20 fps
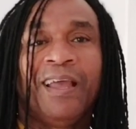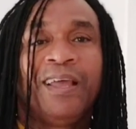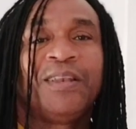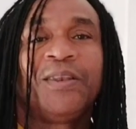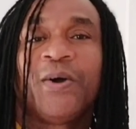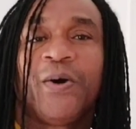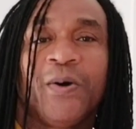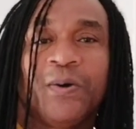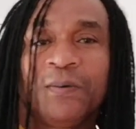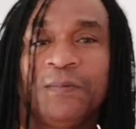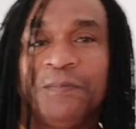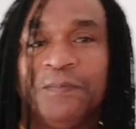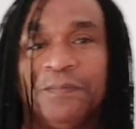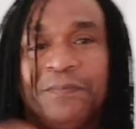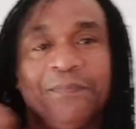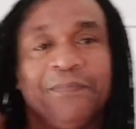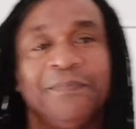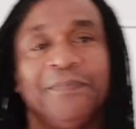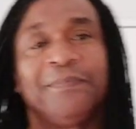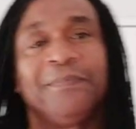No,
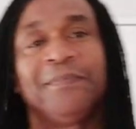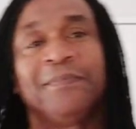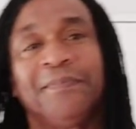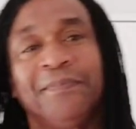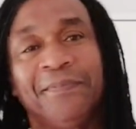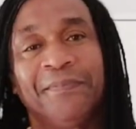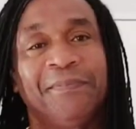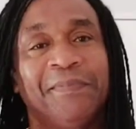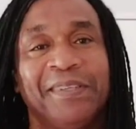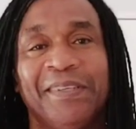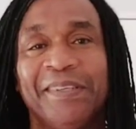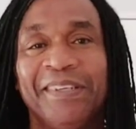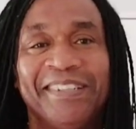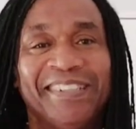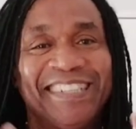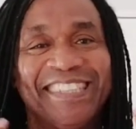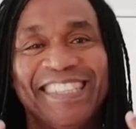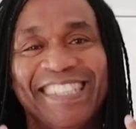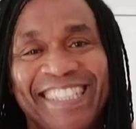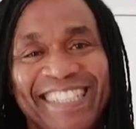I'm not.
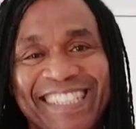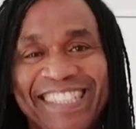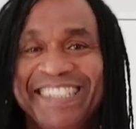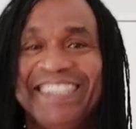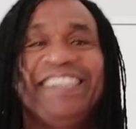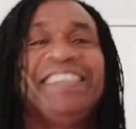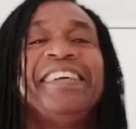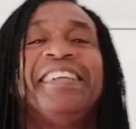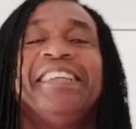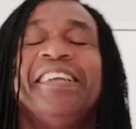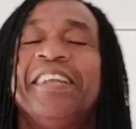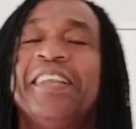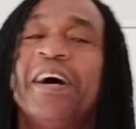They're